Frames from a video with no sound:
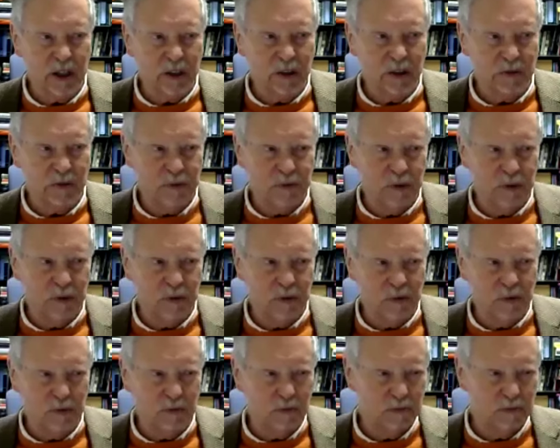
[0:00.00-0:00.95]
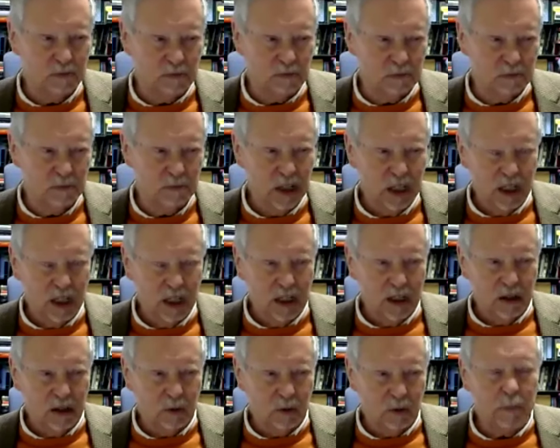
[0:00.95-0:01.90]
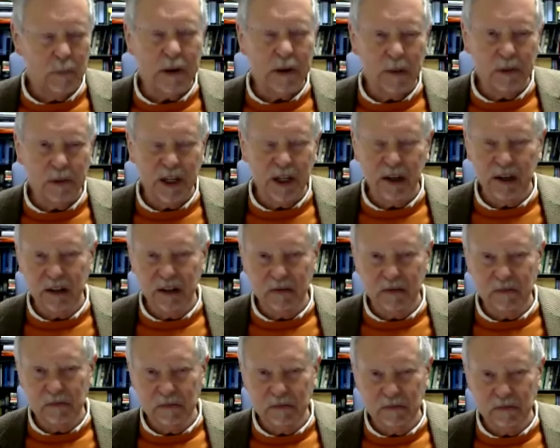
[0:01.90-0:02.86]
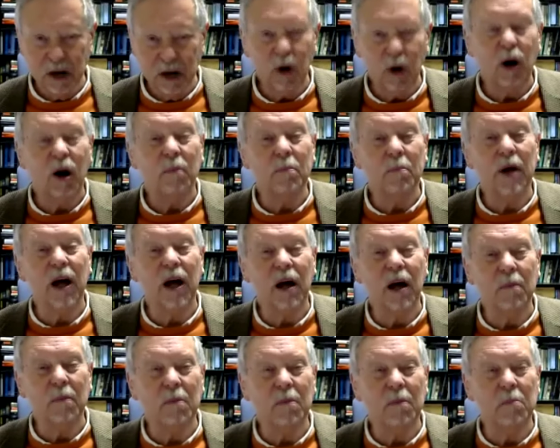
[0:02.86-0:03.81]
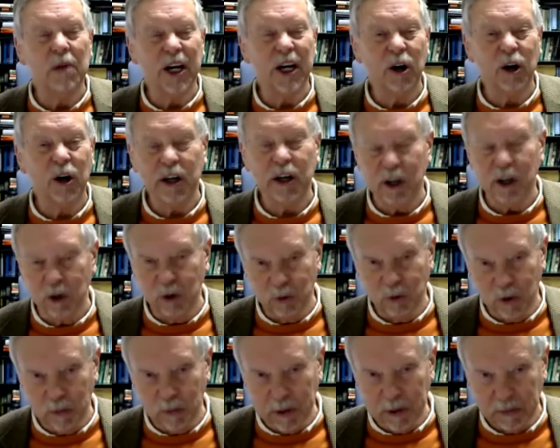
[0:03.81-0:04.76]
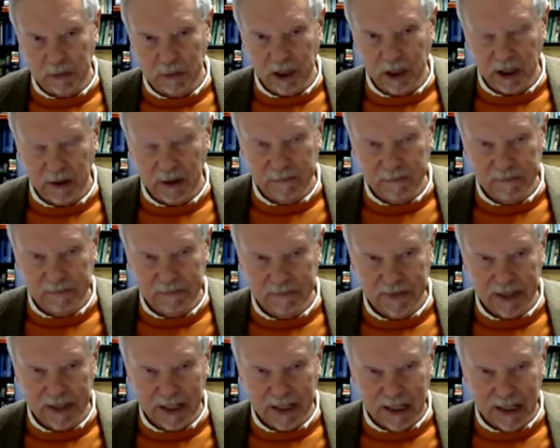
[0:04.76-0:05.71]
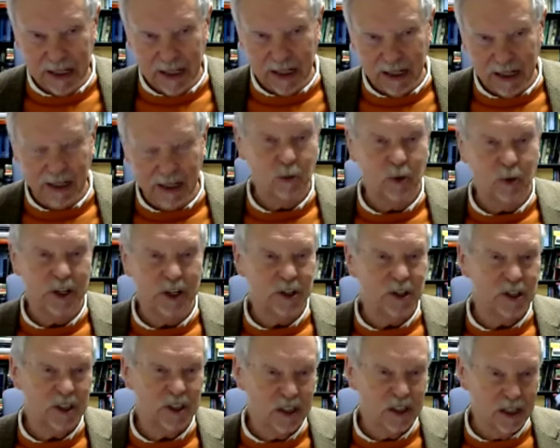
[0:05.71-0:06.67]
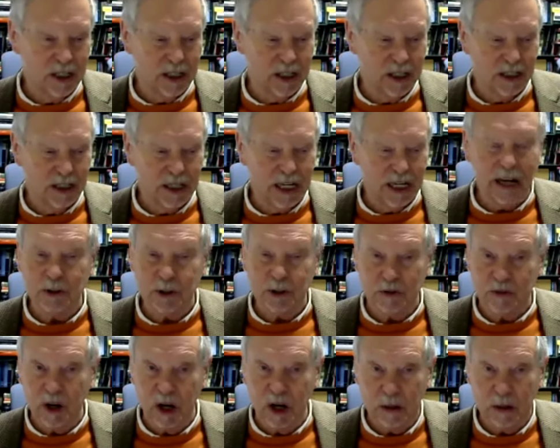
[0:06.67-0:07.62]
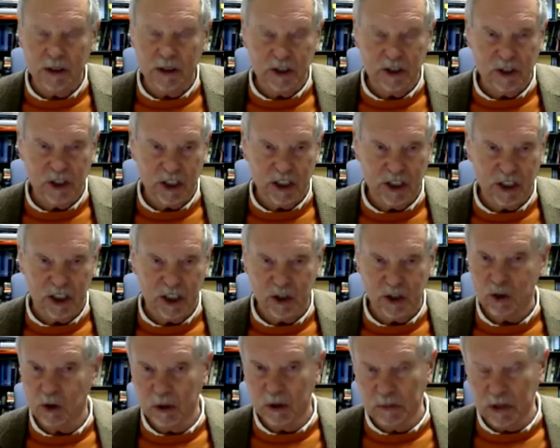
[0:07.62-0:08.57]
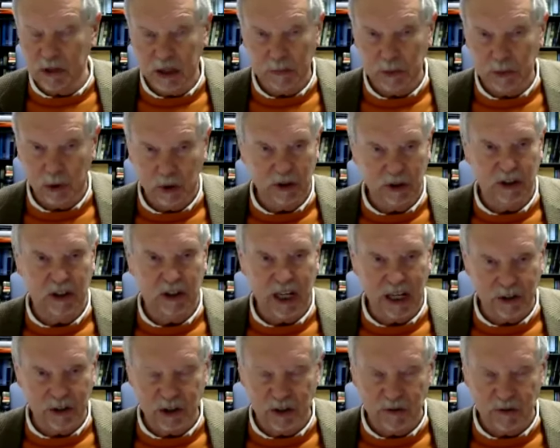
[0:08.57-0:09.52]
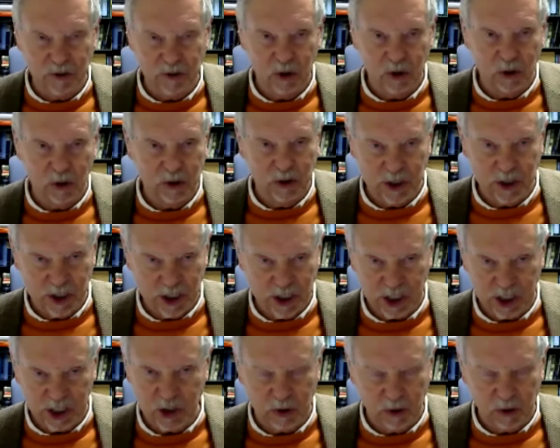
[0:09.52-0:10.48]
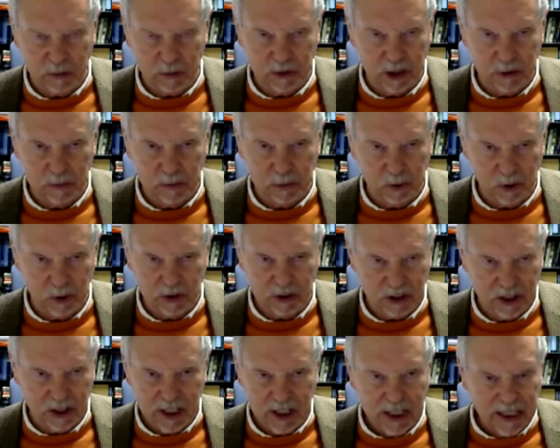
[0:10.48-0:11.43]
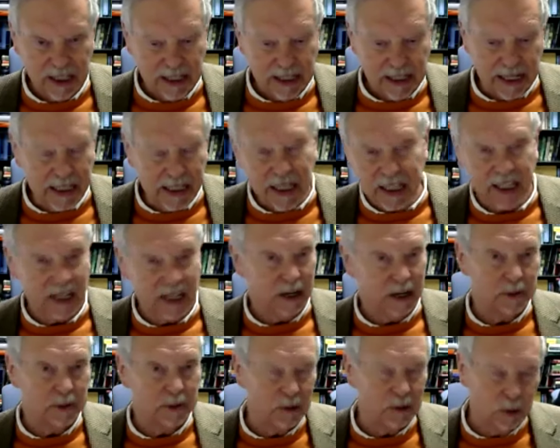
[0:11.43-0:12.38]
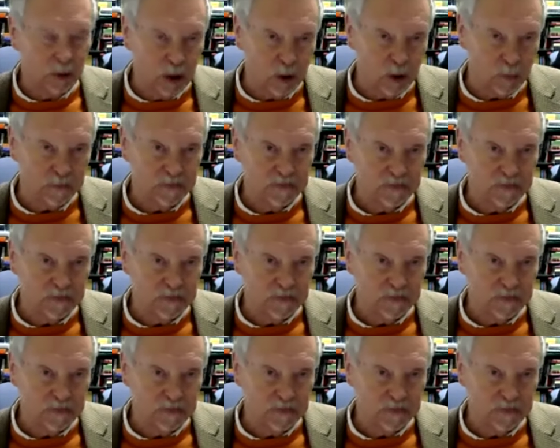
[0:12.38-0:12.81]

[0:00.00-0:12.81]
of republican or a monarchical republic in which the House of Commons is extremely important, House of Lords is extremely important, and they think about Rome.